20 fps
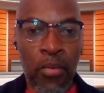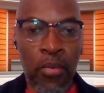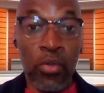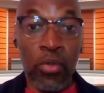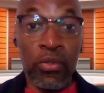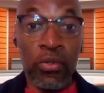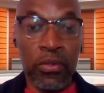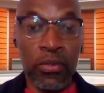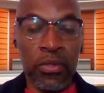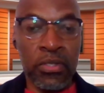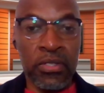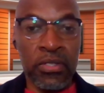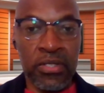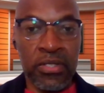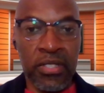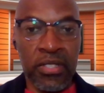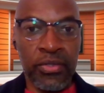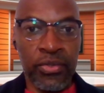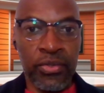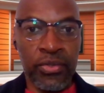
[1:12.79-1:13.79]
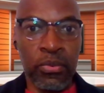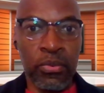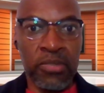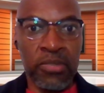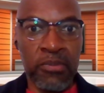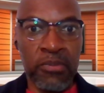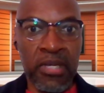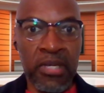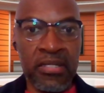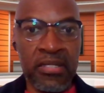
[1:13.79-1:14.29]
or non-consensual,
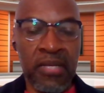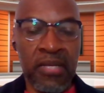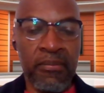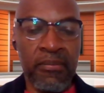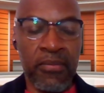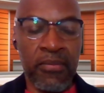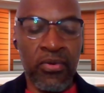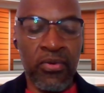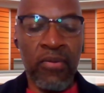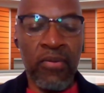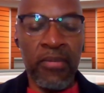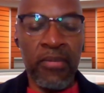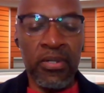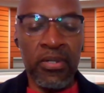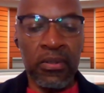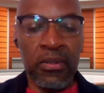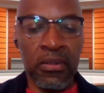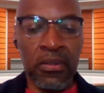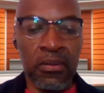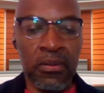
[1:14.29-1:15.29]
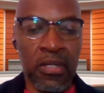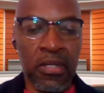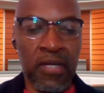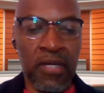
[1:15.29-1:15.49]
which makes them criminal